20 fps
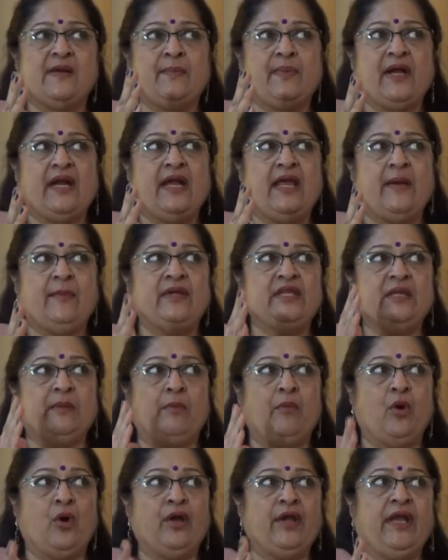Pranayama in the
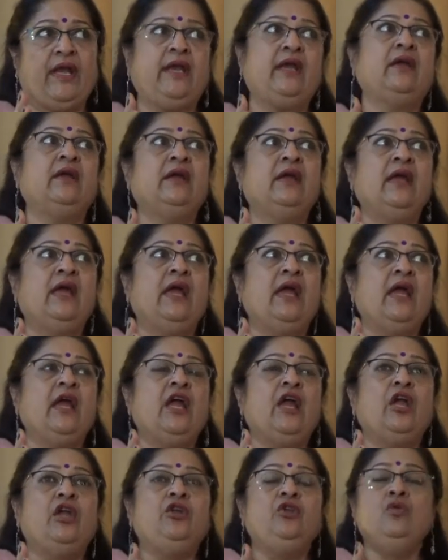morning,
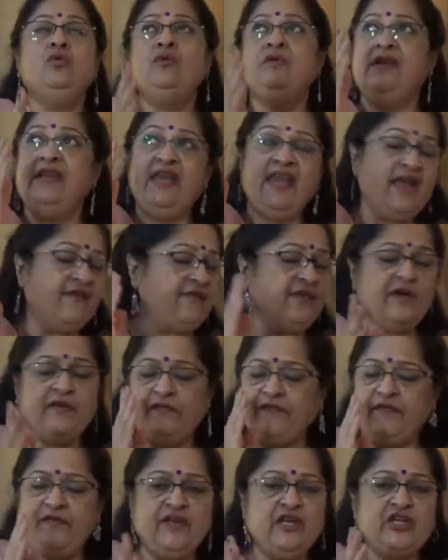you never
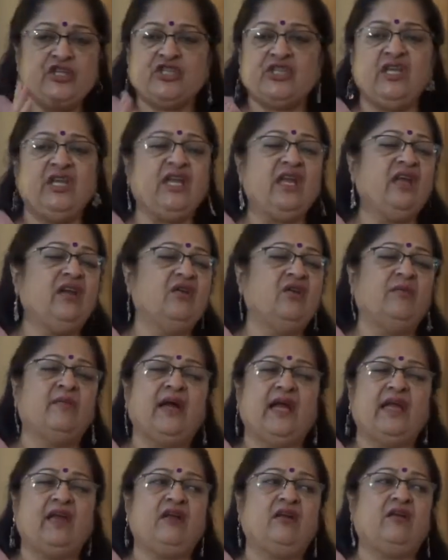finish thinking, oh
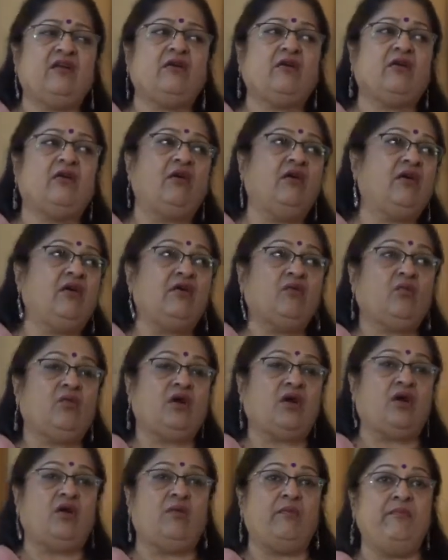my God, what
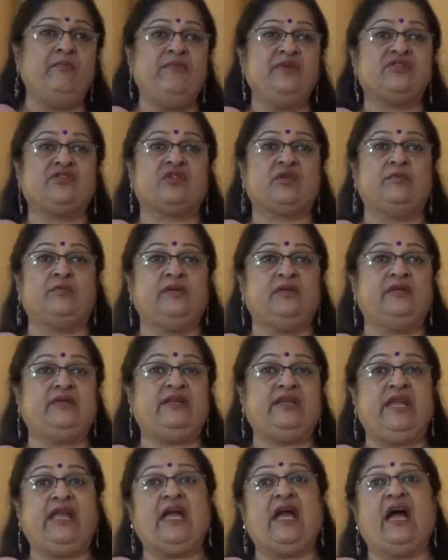a miserable
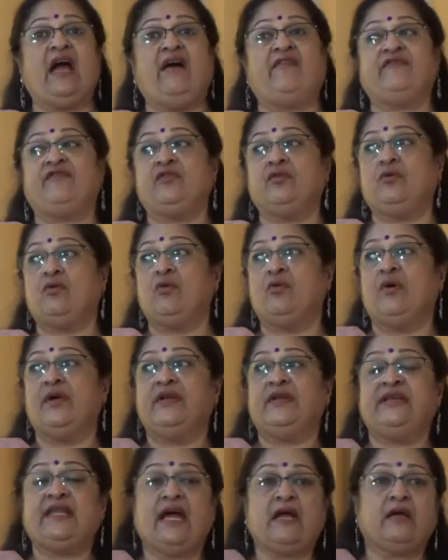day I have to go and
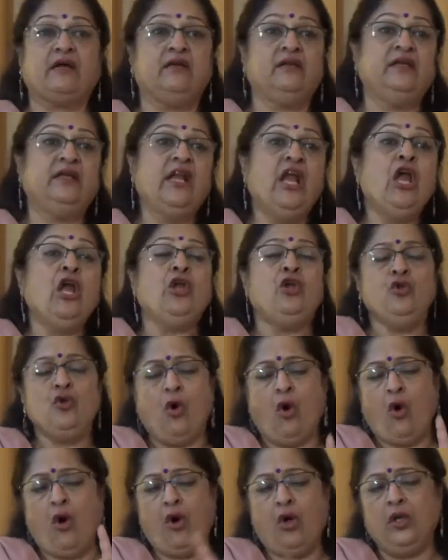tackle. You
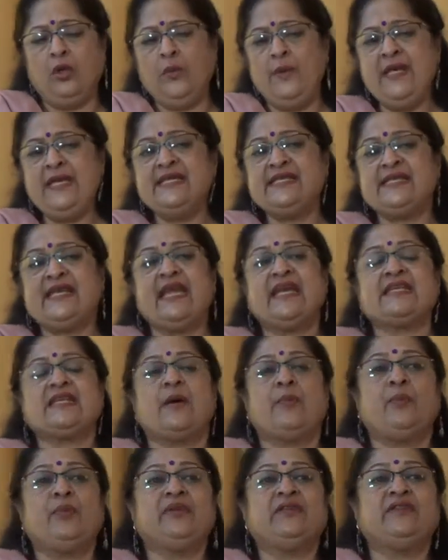always get
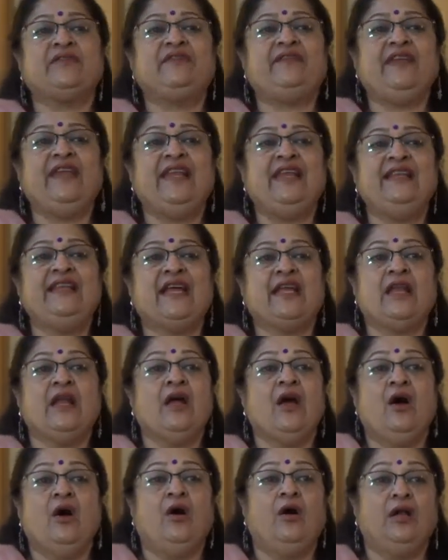up with the feeling that,
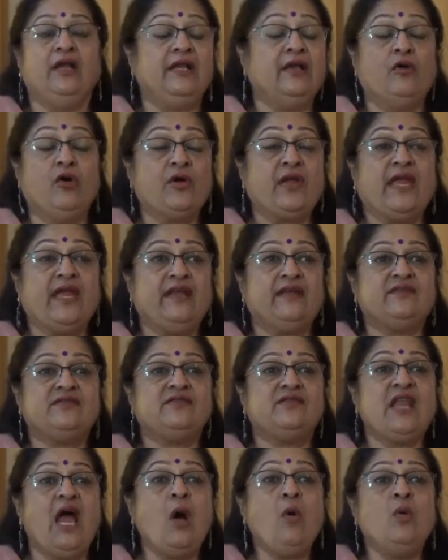okay,
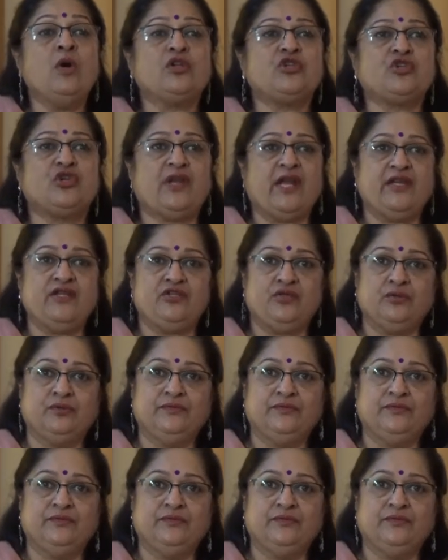now what should I do?